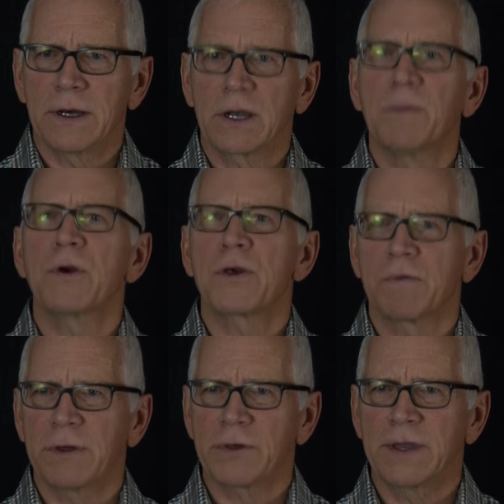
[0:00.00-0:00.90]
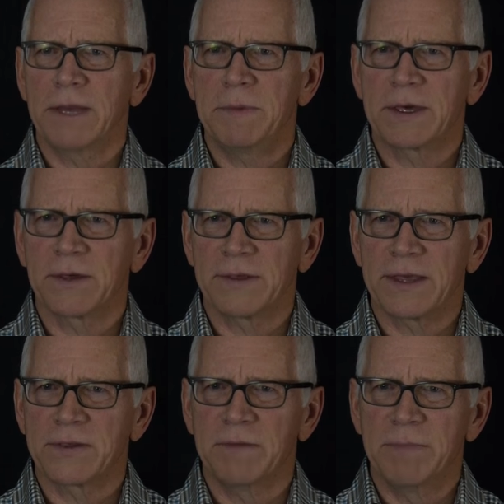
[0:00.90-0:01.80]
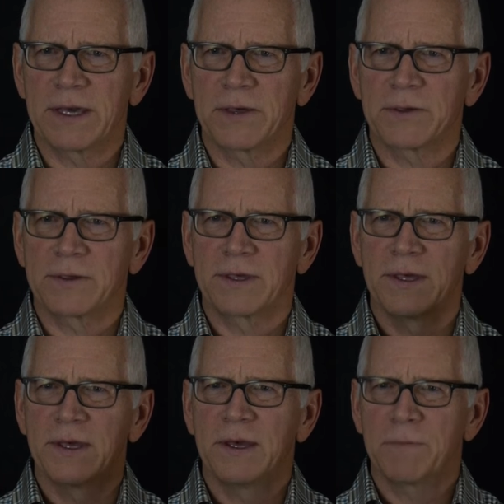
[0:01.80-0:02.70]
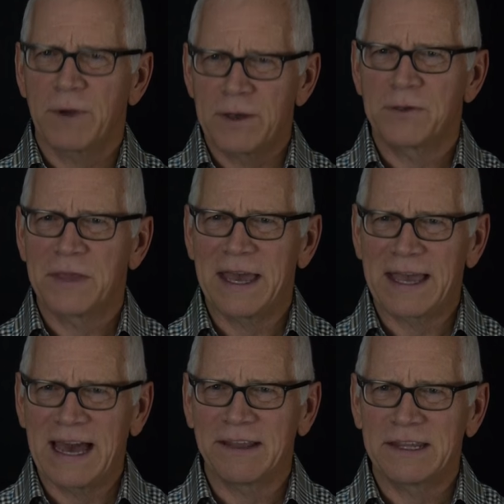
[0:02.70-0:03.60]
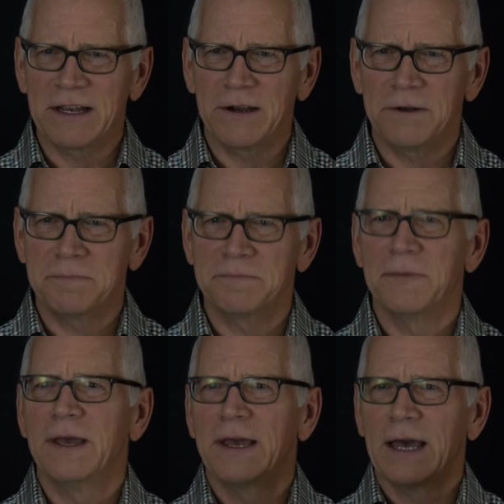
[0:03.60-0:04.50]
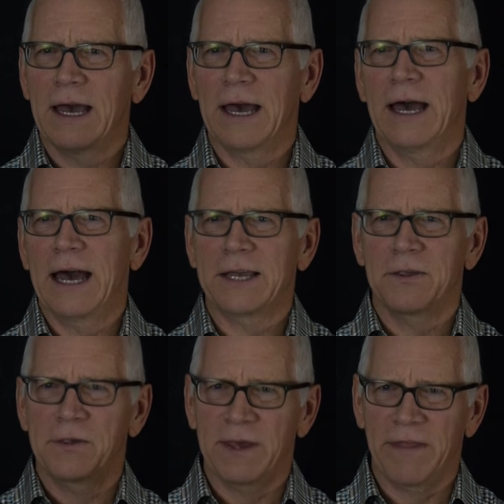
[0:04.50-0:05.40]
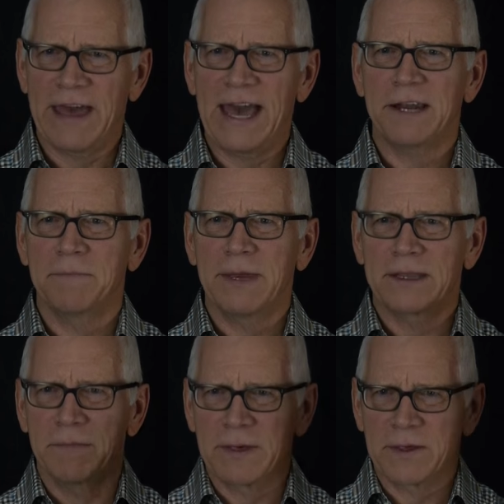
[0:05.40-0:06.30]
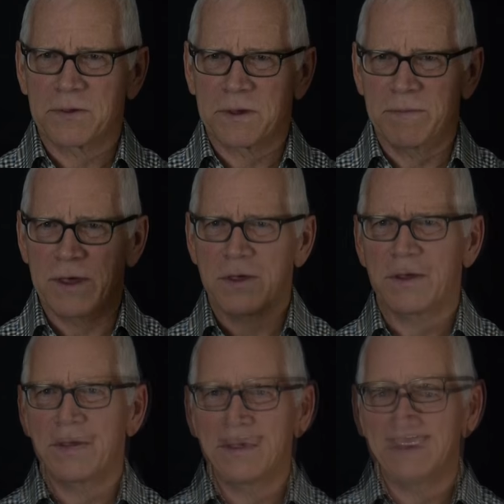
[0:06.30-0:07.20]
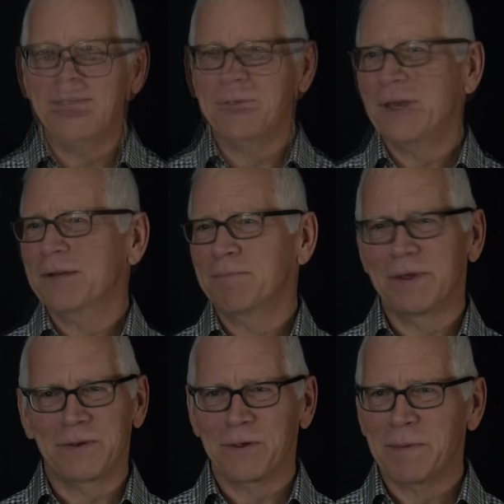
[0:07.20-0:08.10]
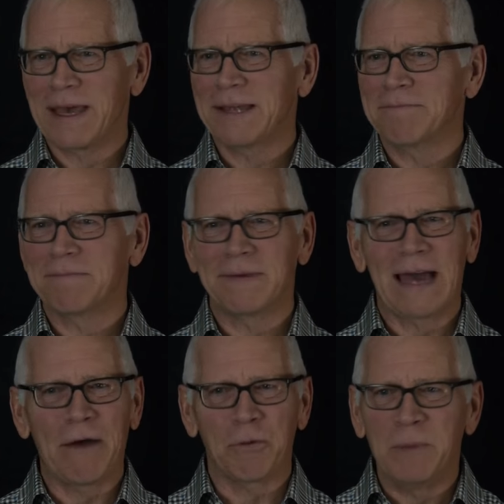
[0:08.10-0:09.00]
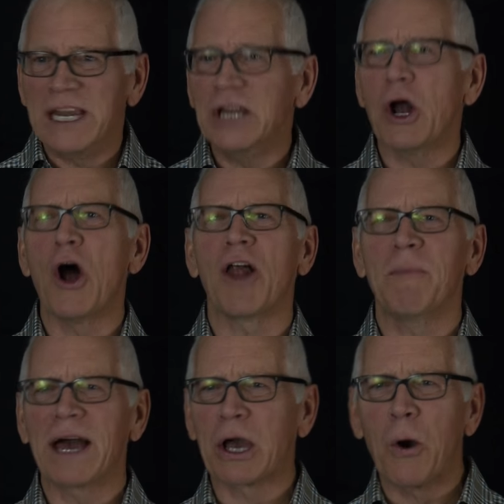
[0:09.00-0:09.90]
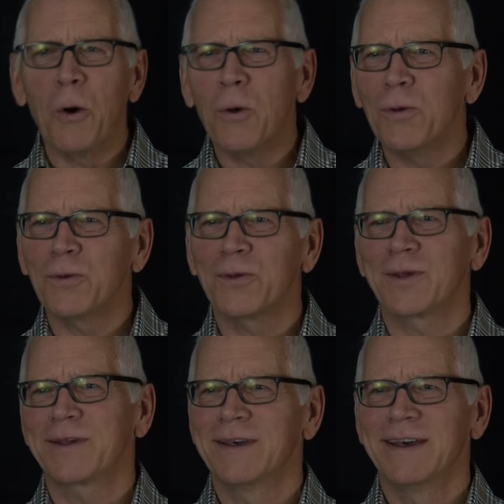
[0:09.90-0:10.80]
commercial real estate, because that's the biggest price tag out there, and I can sell that and make the biggest commissions. As a young businessman, I was meeting all of my goals.